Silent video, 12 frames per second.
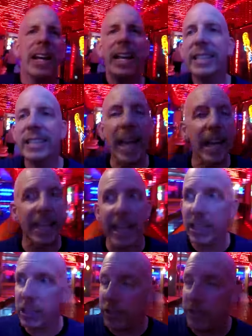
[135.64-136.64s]
He's got to
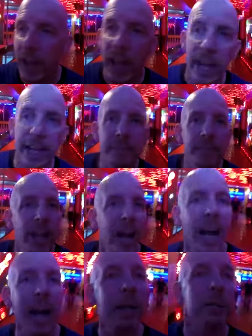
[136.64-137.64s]
catch a flight.
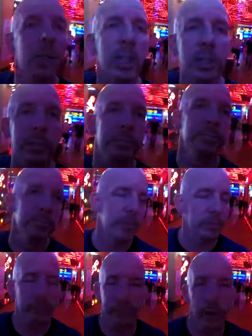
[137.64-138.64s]
I'm just
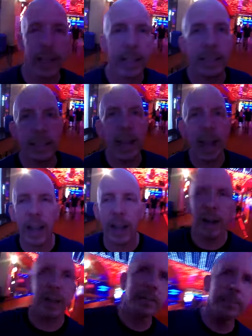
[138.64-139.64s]
freaking
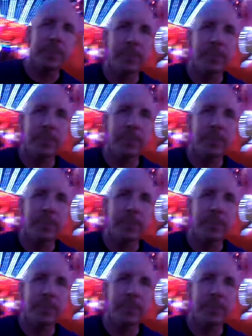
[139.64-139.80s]
tired.